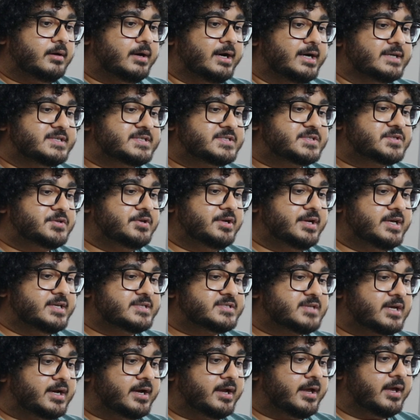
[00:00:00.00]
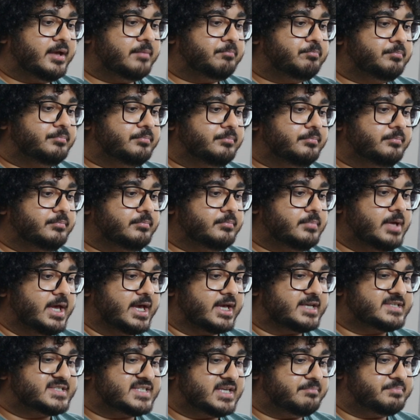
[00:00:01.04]
As soon as I
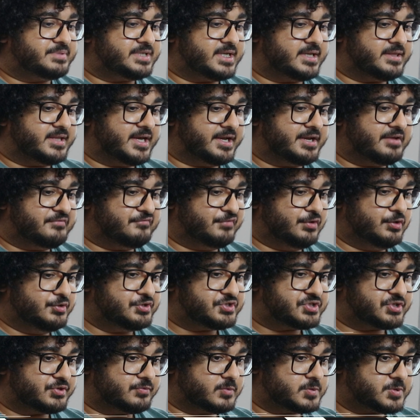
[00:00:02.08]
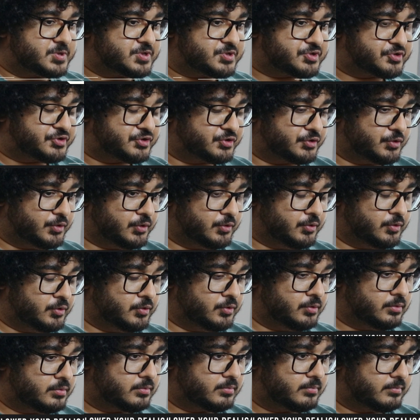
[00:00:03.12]
accepted that evolution was
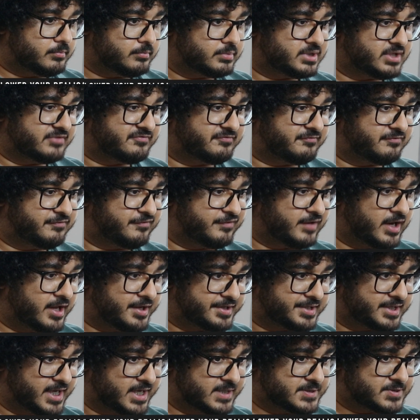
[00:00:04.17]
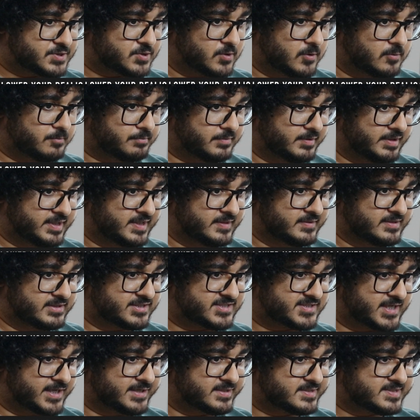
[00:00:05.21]
true, the floodgates opened, in the
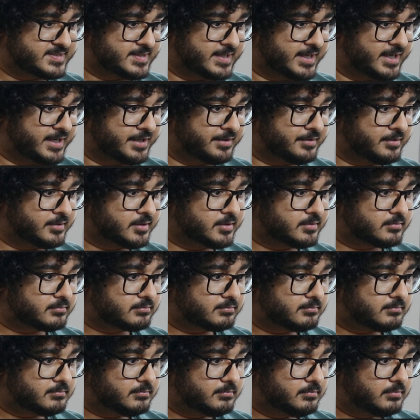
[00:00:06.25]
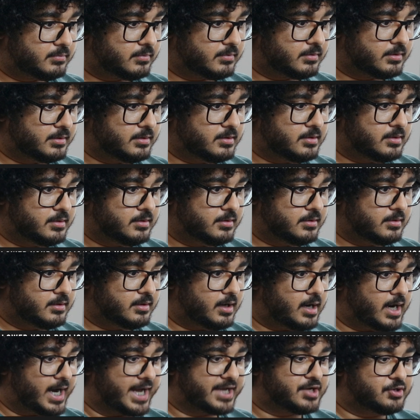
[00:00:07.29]
sense that
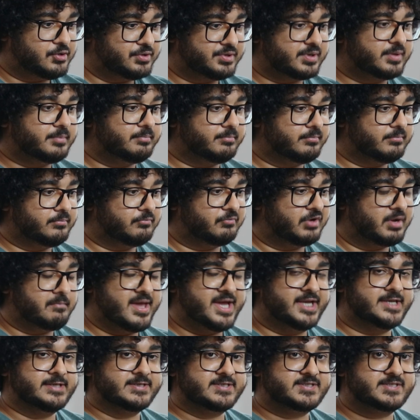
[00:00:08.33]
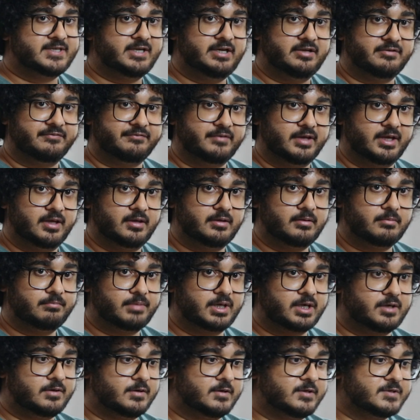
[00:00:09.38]
I couldn't remain a Salafi,
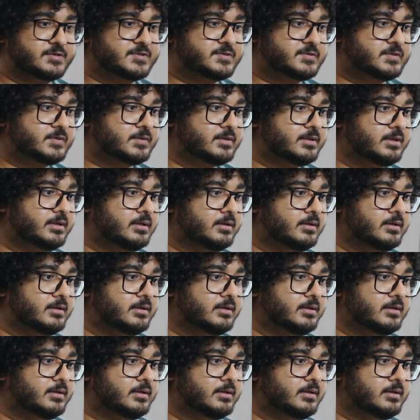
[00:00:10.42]
because